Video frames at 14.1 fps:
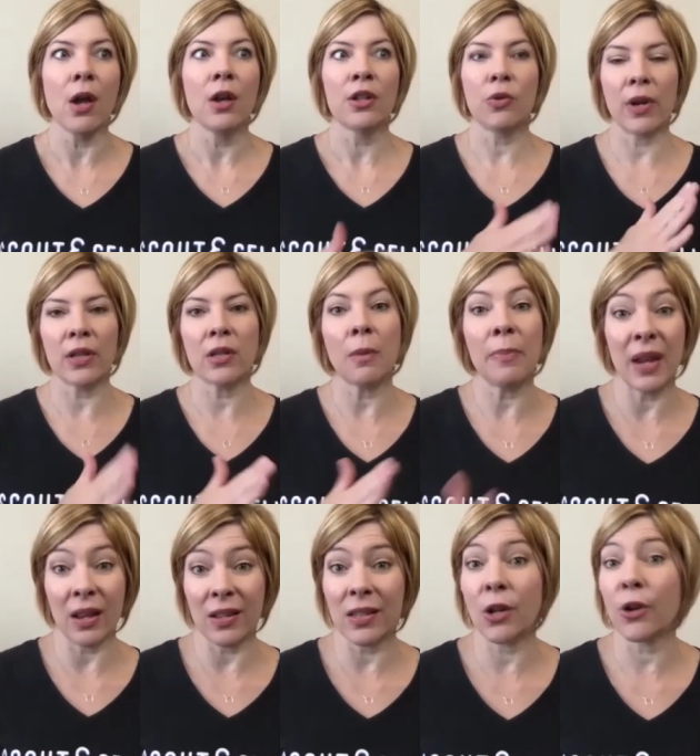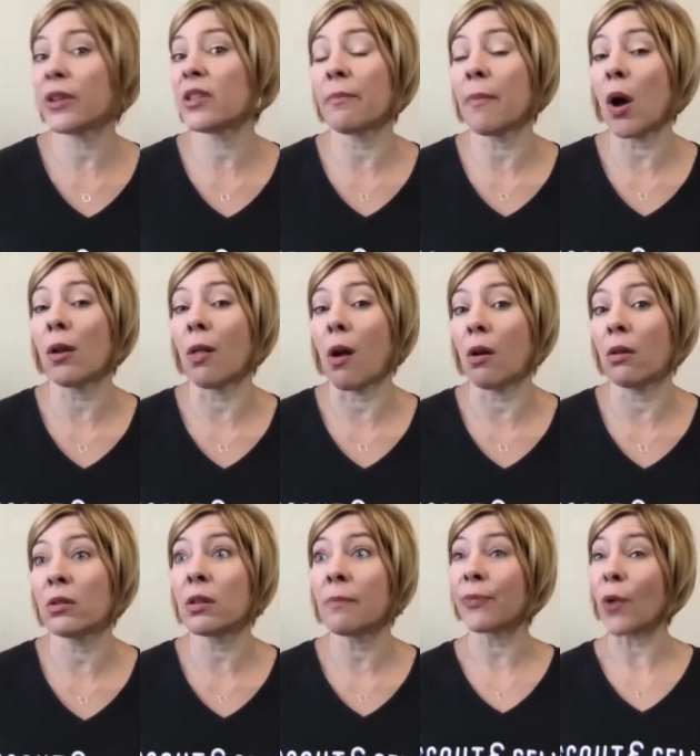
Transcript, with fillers: so it ends up being a series of monologues